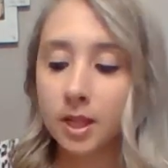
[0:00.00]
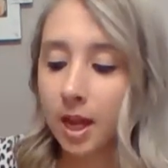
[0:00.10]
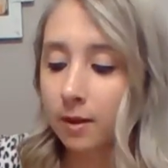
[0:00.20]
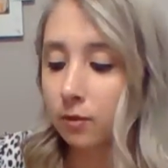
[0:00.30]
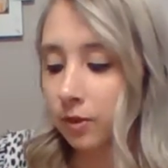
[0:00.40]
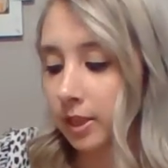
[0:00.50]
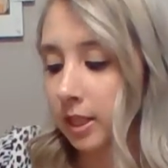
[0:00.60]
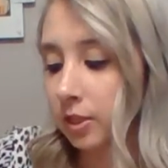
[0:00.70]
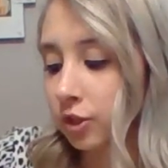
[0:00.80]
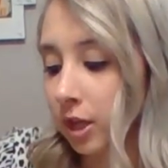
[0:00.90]
I will
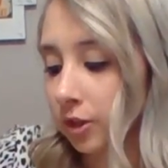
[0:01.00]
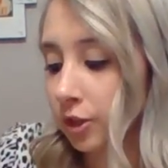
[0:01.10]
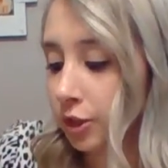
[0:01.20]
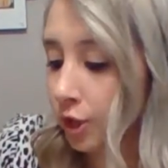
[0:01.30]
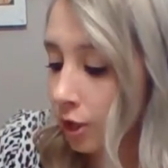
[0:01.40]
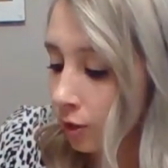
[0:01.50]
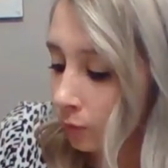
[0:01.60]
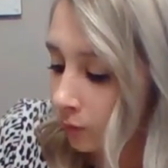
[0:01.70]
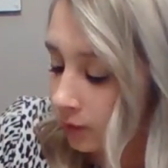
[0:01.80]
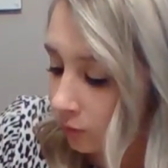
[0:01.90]
then check the
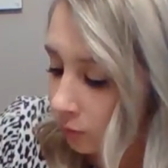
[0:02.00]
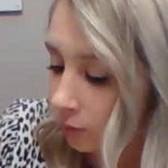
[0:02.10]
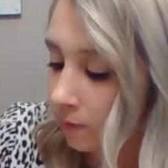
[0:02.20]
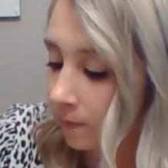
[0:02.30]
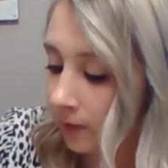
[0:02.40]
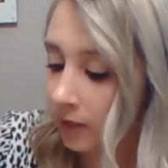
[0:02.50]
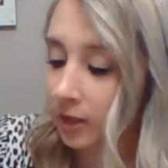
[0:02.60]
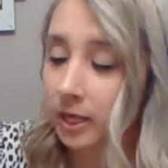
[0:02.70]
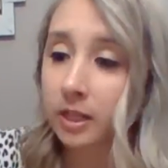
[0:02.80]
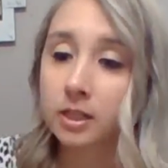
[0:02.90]
nose and
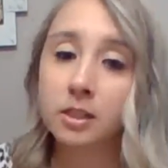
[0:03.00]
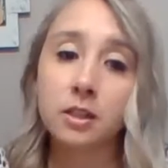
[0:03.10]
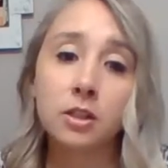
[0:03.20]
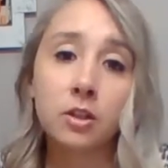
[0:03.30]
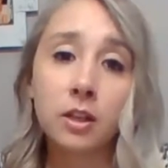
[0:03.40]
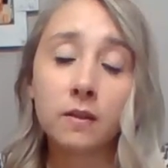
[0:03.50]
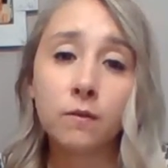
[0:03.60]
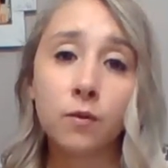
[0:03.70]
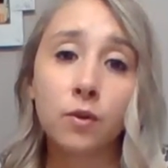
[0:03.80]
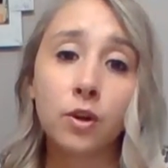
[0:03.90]
oropharynx, looking
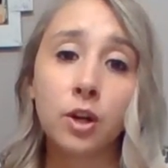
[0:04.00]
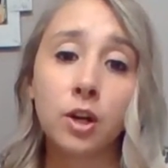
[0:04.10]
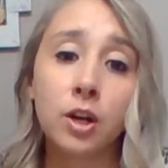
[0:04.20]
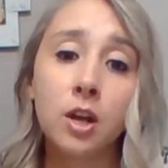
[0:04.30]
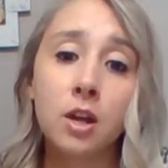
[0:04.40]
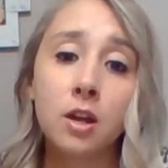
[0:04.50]
for